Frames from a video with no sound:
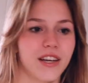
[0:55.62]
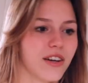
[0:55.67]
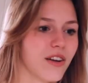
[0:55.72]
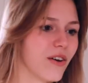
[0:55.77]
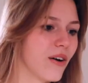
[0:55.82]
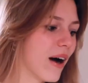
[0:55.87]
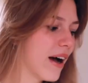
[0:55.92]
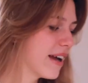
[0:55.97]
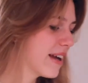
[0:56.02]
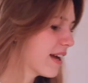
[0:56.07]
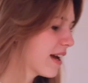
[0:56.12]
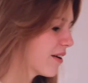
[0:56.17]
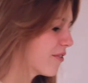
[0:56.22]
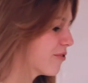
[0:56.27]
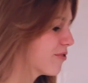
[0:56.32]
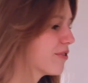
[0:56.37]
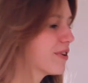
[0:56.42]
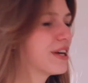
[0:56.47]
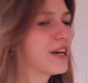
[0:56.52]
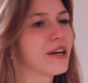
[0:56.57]
You know, I get
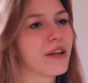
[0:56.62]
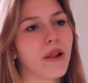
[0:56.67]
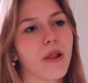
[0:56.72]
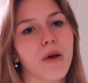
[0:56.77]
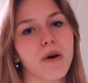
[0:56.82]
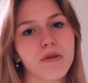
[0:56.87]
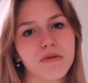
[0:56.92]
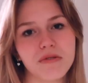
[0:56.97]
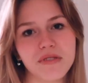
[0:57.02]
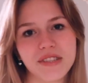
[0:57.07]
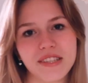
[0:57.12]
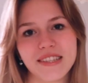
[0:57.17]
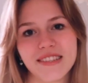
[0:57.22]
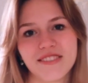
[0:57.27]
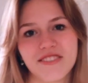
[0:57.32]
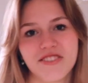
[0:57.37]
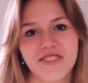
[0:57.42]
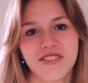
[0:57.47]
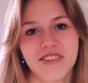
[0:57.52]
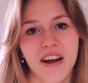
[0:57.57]
free clothes
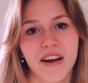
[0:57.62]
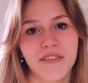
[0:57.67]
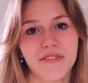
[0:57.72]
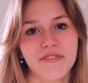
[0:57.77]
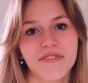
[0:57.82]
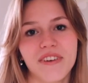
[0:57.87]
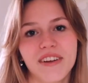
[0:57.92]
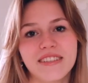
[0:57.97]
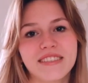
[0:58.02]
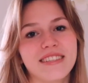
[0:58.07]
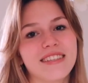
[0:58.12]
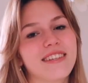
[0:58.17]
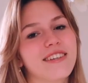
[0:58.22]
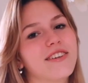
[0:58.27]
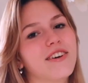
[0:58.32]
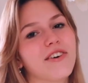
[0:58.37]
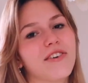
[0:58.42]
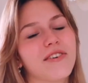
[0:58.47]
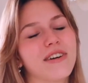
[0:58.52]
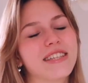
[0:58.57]
and stuff and you
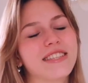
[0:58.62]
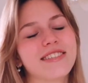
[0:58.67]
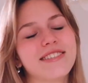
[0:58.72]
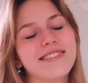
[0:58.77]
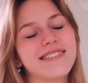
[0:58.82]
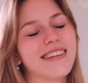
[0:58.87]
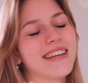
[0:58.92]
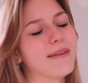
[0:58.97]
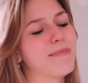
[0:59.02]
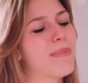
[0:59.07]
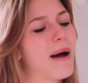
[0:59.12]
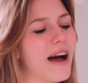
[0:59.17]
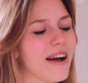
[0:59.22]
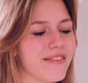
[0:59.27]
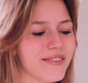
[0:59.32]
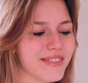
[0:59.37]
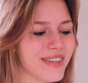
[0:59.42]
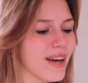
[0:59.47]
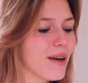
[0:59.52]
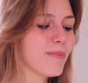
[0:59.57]
know, it
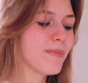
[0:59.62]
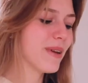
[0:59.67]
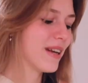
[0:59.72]
piles up